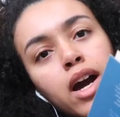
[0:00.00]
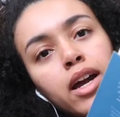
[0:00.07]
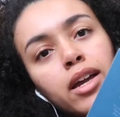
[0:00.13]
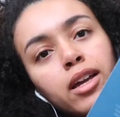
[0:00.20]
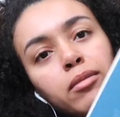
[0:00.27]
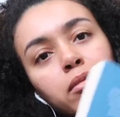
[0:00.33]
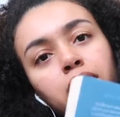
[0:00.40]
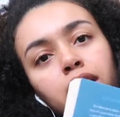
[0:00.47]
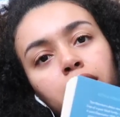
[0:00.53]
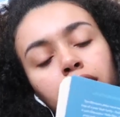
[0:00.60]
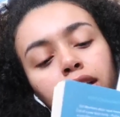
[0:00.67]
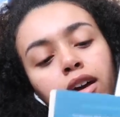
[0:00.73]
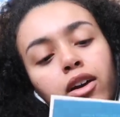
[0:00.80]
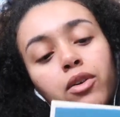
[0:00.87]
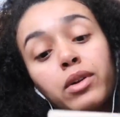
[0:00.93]
I am
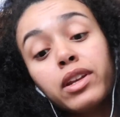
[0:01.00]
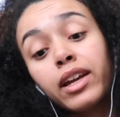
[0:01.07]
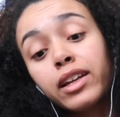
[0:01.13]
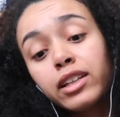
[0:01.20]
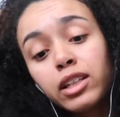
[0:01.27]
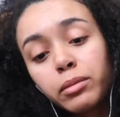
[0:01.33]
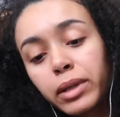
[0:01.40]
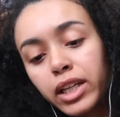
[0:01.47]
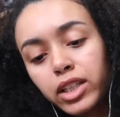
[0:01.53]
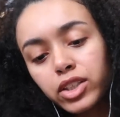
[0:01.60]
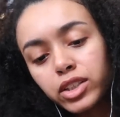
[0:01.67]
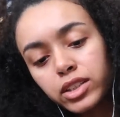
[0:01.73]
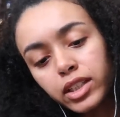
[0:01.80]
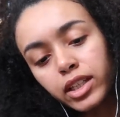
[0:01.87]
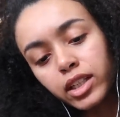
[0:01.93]
now 90
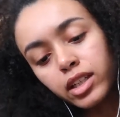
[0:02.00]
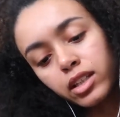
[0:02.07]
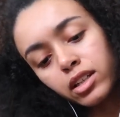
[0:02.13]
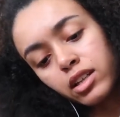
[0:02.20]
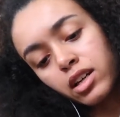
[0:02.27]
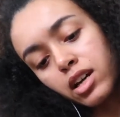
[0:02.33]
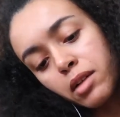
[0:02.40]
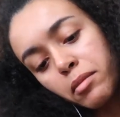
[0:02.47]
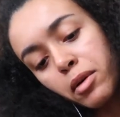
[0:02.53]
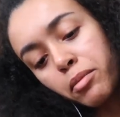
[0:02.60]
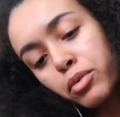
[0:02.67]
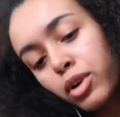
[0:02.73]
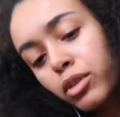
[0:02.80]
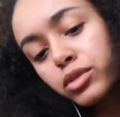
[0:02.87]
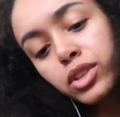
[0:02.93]
pages in. I'm
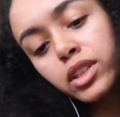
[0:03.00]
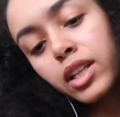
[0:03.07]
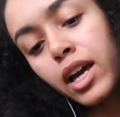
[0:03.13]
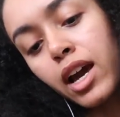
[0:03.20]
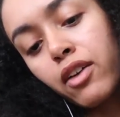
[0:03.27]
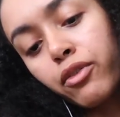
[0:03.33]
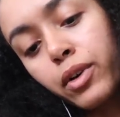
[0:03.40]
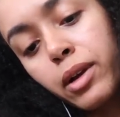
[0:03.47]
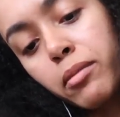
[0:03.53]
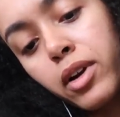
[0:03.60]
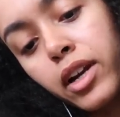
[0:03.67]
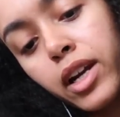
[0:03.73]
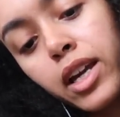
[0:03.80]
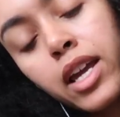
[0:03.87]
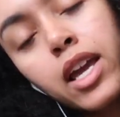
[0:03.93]
approaching the halfway
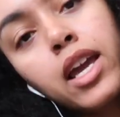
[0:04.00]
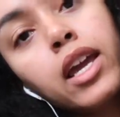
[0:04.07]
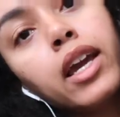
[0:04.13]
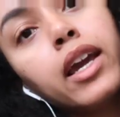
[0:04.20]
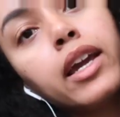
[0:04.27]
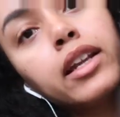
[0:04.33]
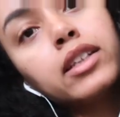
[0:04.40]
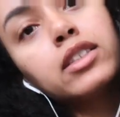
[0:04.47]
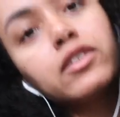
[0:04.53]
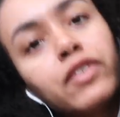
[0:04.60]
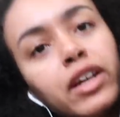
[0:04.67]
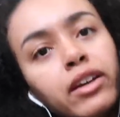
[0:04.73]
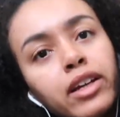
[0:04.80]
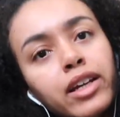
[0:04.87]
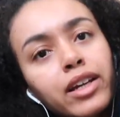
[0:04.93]
mark, and it's
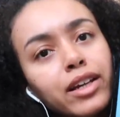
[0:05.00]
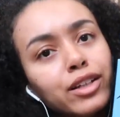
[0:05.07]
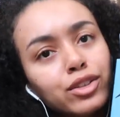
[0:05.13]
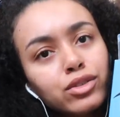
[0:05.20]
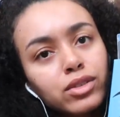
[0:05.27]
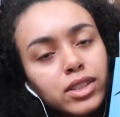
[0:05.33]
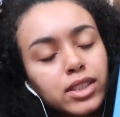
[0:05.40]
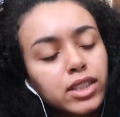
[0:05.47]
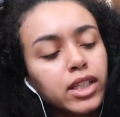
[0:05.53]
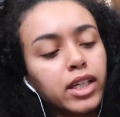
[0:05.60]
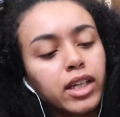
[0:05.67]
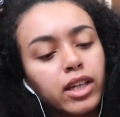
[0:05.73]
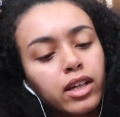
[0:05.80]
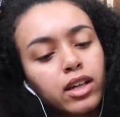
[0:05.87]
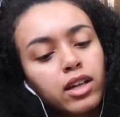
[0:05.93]
very
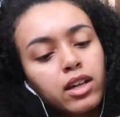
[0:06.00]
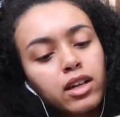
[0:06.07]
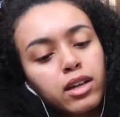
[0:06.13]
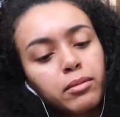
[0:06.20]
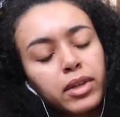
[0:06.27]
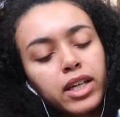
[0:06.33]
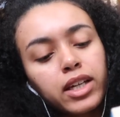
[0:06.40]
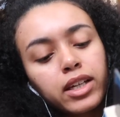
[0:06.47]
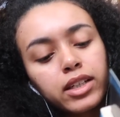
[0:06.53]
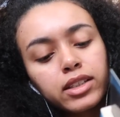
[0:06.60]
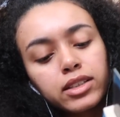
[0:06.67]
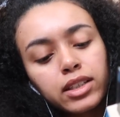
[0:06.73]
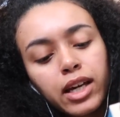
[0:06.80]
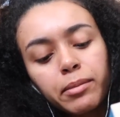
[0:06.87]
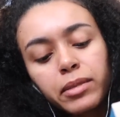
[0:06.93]
interesting
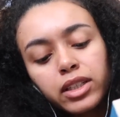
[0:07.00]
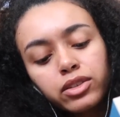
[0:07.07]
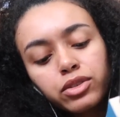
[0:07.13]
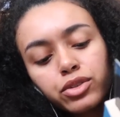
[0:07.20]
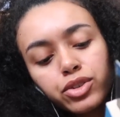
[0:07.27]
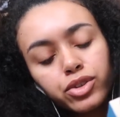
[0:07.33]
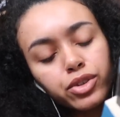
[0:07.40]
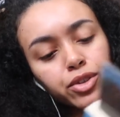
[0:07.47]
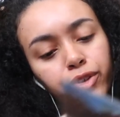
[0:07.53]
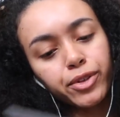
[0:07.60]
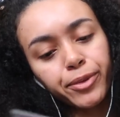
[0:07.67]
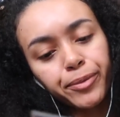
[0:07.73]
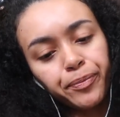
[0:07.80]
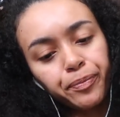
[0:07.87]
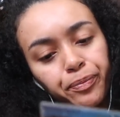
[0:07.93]
because I'm not too
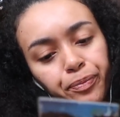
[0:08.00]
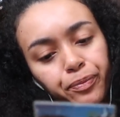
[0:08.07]
sure